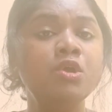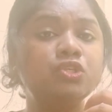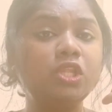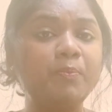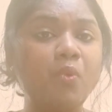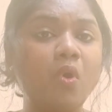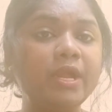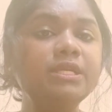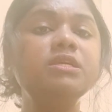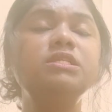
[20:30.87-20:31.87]
So the
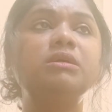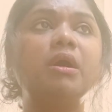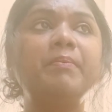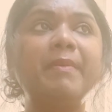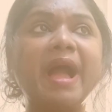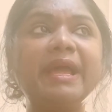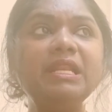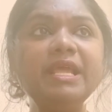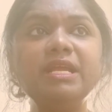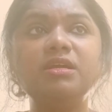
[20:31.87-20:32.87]
point is, a
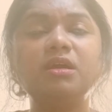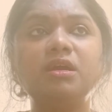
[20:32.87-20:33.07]
man like